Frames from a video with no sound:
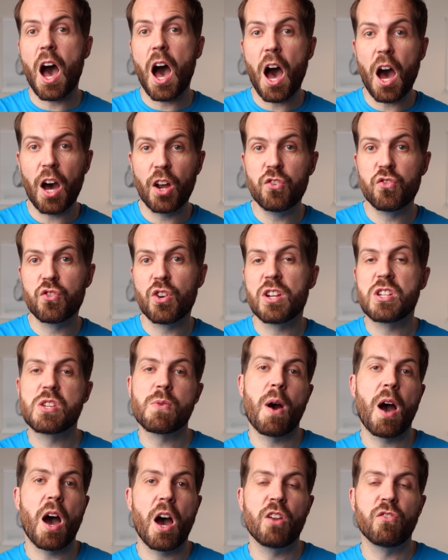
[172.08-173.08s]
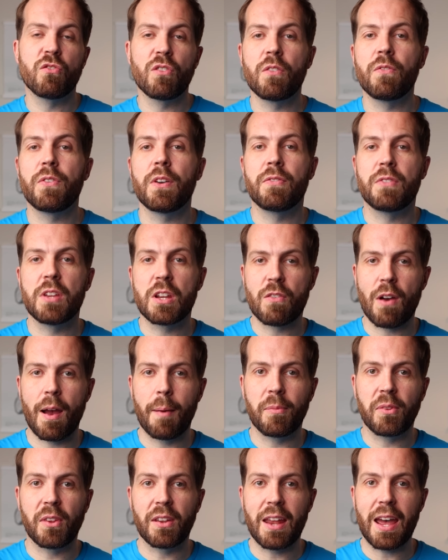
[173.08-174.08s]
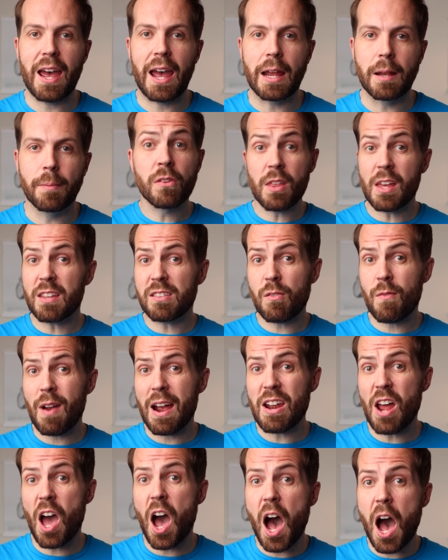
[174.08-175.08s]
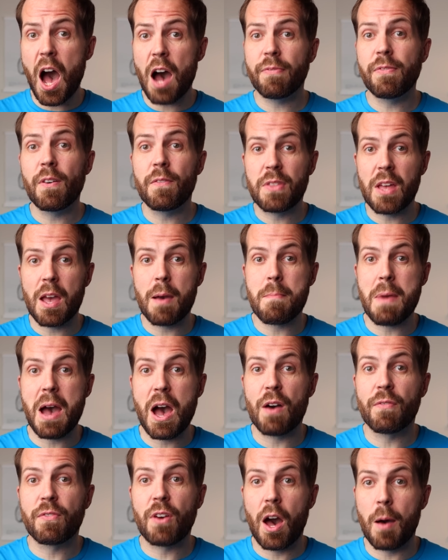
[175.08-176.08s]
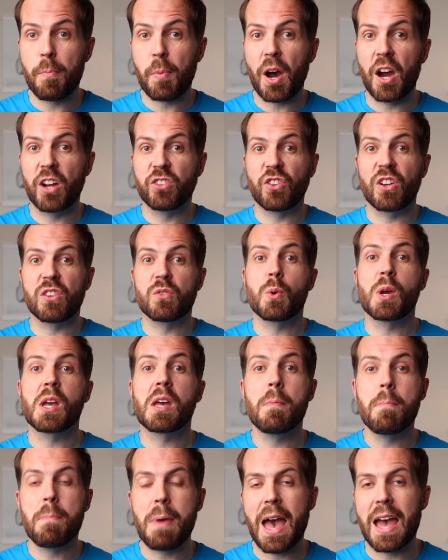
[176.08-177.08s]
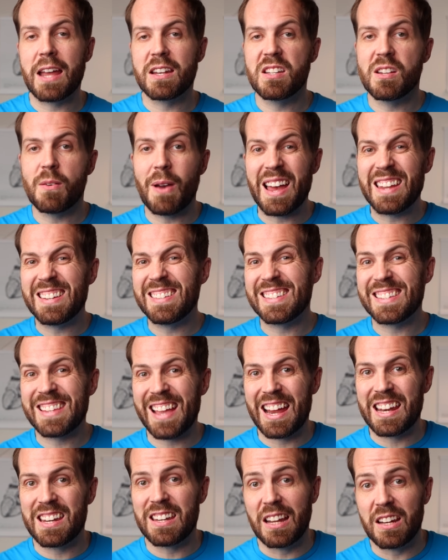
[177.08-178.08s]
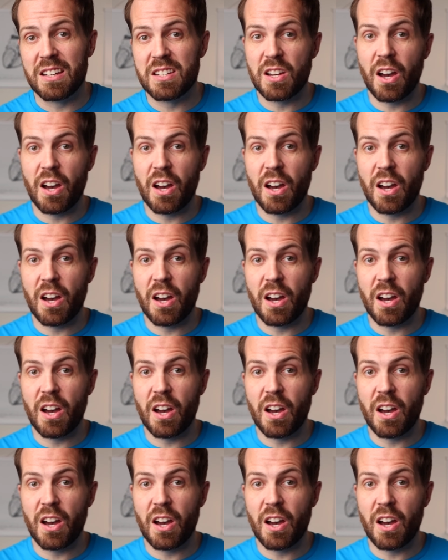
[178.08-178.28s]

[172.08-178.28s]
100 to 150 grams a day. So that's around half of the amount of carbohydrates when compared to a standard